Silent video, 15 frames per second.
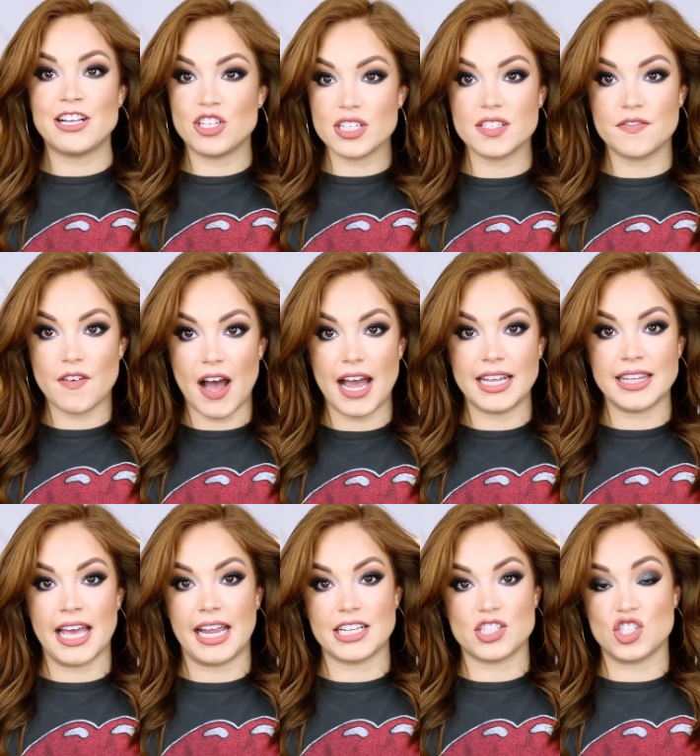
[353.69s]
I just
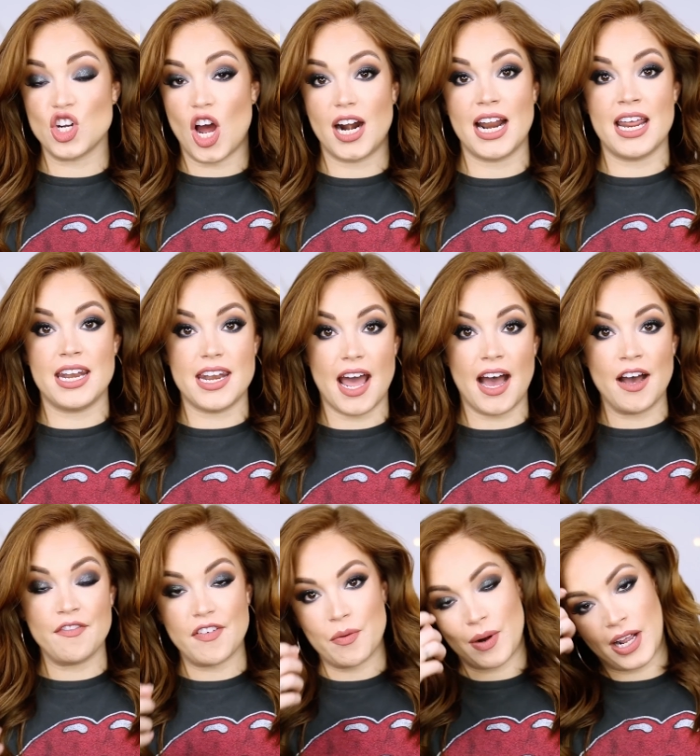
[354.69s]
find like it's not
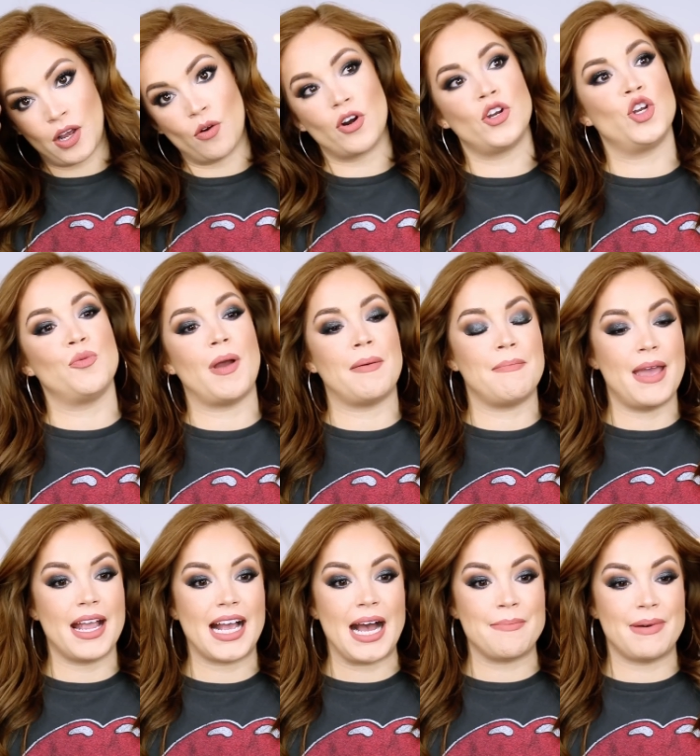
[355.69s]
enough. And when I go to do my
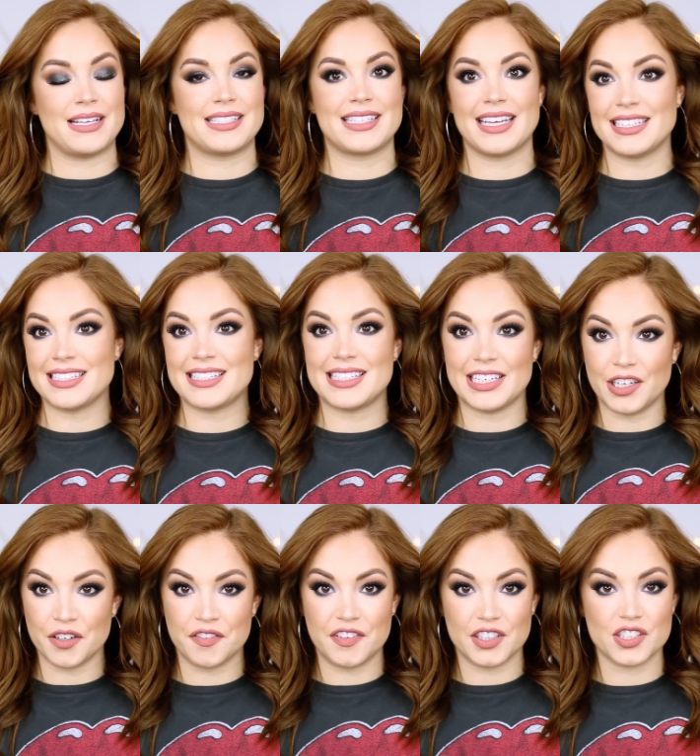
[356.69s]
makeup, my skin
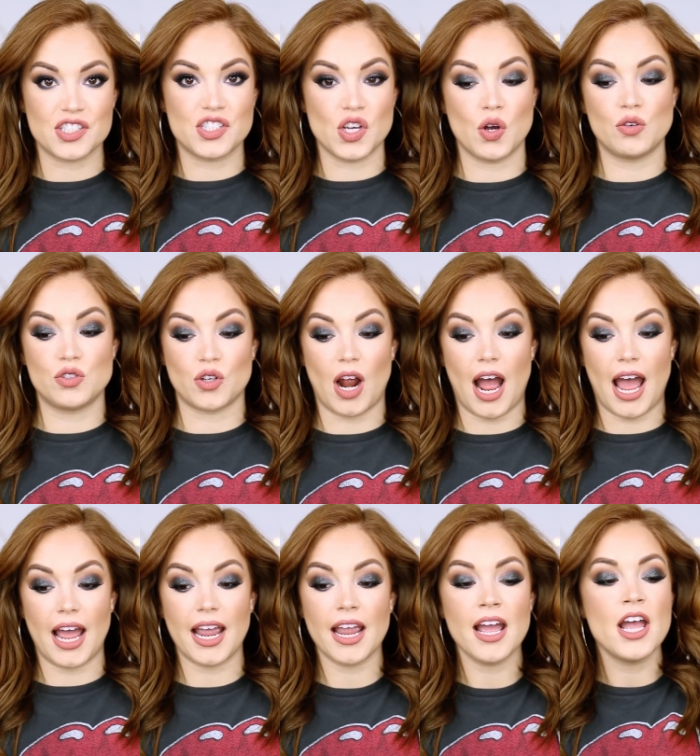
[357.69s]
still feels so
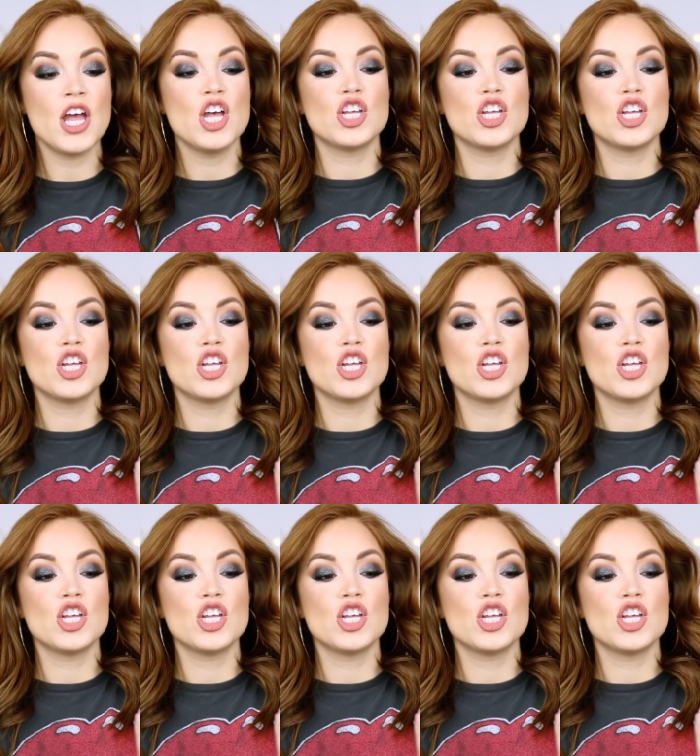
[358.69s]
dry.